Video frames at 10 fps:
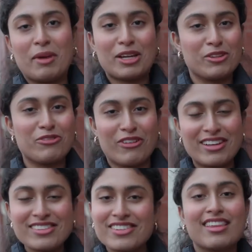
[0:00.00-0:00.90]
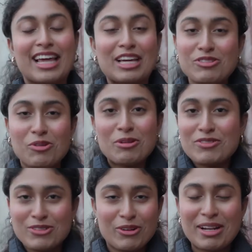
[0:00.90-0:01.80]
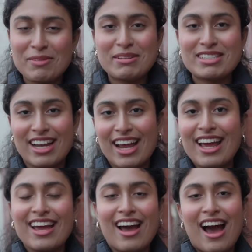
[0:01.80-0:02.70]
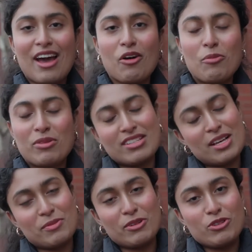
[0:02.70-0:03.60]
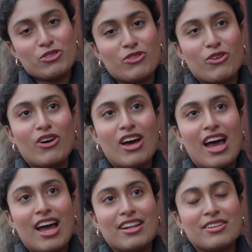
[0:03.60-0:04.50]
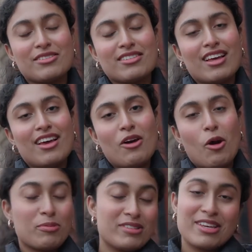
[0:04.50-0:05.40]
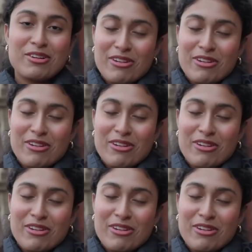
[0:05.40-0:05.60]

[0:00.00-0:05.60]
make new friends. Thank you so much for joining me today. I hope this has been useful and hope to see you